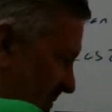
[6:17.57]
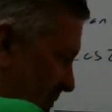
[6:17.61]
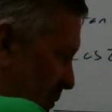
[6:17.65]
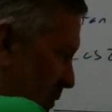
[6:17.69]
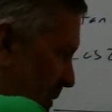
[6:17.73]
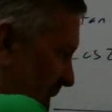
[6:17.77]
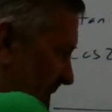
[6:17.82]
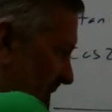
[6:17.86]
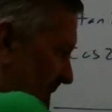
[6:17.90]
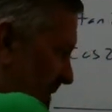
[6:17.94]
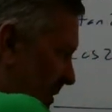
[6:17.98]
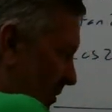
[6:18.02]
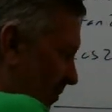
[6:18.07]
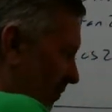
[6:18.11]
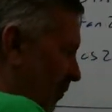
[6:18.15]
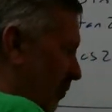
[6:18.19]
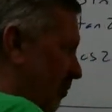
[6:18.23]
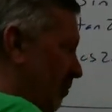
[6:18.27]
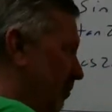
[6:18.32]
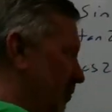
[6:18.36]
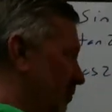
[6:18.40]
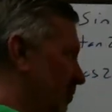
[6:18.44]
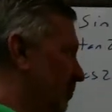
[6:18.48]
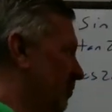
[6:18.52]
1 over
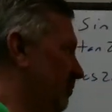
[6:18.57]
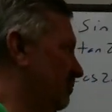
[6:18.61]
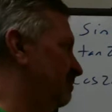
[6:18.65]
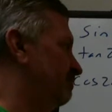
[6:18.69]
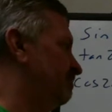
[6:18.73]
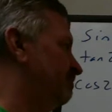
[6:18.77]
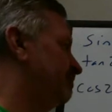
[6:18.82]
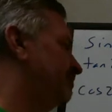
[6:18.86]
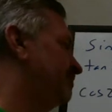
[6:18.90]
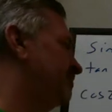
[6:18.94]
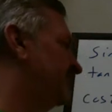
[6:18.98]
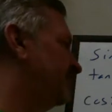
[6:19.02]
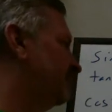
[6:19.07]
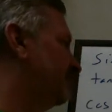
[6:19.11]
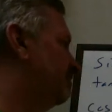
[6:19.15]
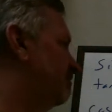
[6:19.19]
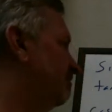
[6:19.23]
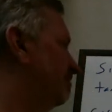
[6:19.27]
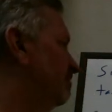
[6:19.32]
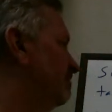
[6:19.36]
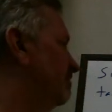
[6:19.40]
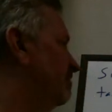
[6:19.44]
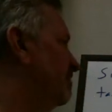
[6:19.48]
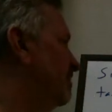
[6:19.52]
root 2.
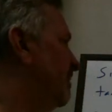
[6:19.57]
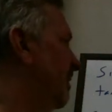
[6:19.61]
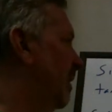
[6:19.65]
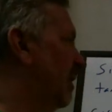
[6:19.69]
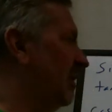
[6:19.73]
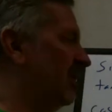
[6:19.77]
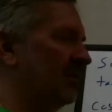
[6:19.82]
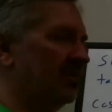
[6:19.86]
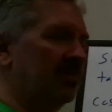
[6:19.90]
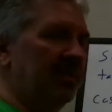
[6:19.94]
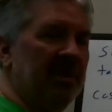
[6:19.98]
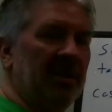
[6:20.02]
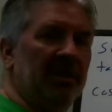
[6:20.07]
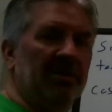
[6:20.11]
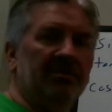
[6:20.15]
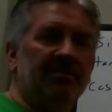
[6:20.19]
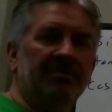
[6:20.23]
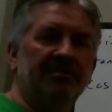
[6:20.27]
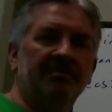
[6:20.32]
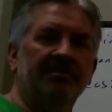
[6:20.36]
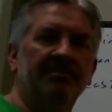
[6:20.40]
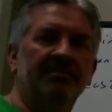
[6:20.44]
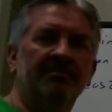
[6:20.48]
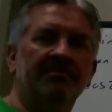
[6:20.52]
And there we go.
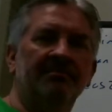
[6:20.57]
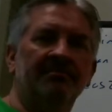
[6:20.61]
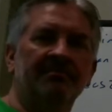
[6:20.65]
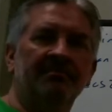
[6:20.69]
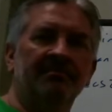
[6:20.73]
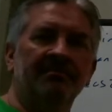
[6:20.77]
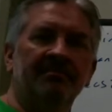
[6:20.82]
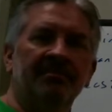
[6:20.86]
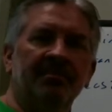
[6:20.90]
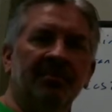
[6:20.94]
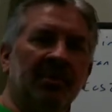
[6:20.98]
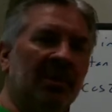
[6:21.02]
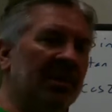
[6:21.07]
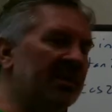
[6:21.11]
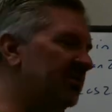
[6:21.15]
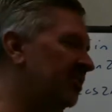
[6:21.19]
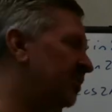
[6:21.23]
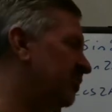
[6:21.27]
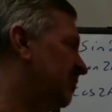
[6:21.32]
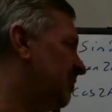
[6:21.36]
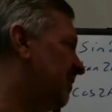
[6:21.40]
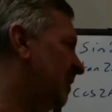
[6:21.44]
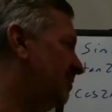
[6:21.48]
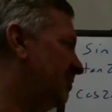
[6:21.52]
Right,
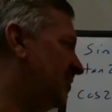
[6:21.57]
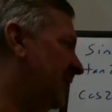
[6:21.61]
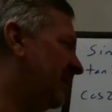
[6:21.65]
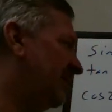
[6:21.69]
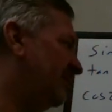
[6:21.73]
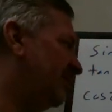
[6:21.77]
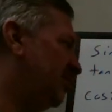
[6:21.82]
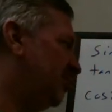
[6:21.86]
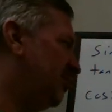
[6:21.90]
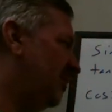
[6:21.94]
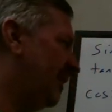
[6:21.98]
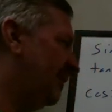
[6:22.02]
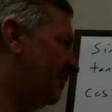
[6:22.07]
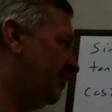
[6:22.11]
so sometimes you have